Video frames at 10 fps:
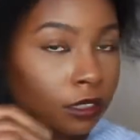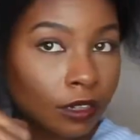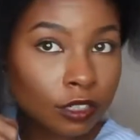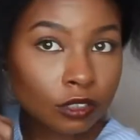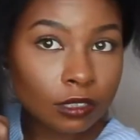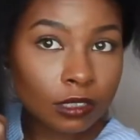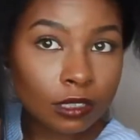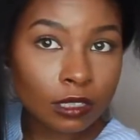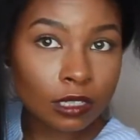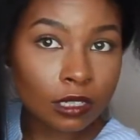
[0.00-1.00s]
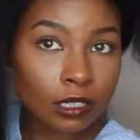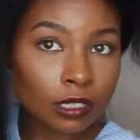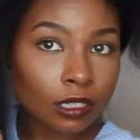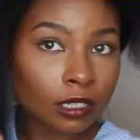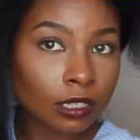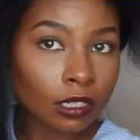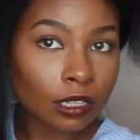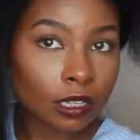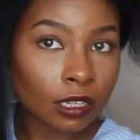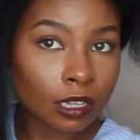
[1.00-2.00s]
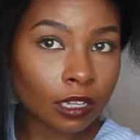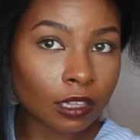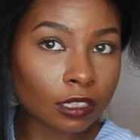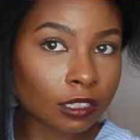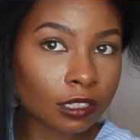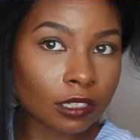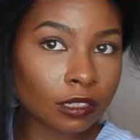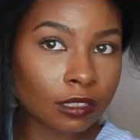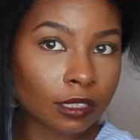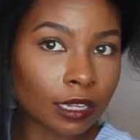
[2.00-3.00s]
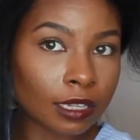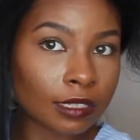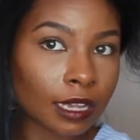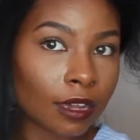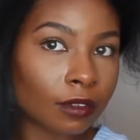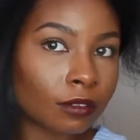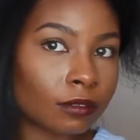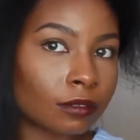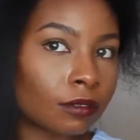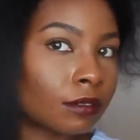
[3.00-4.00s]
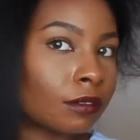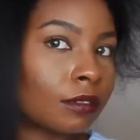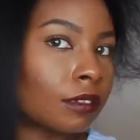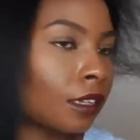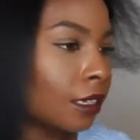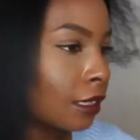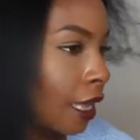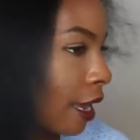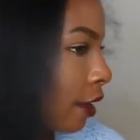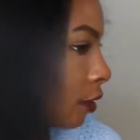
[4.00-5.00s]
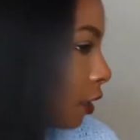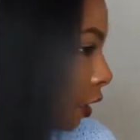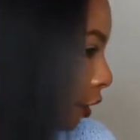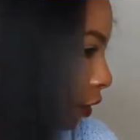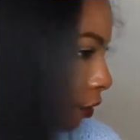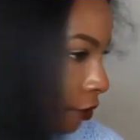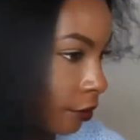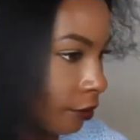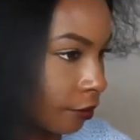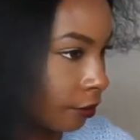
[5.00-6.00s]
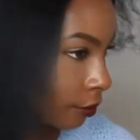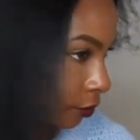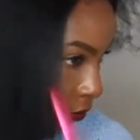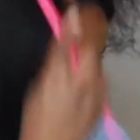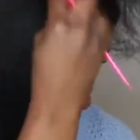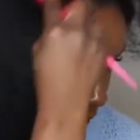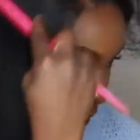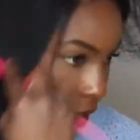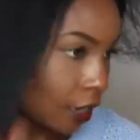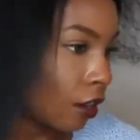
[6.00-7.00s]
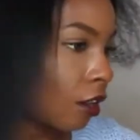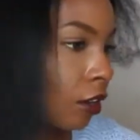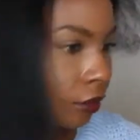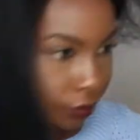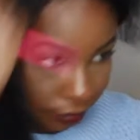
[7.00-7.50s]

So as you can see, it just thins out. That's not healthy hair. Not at all.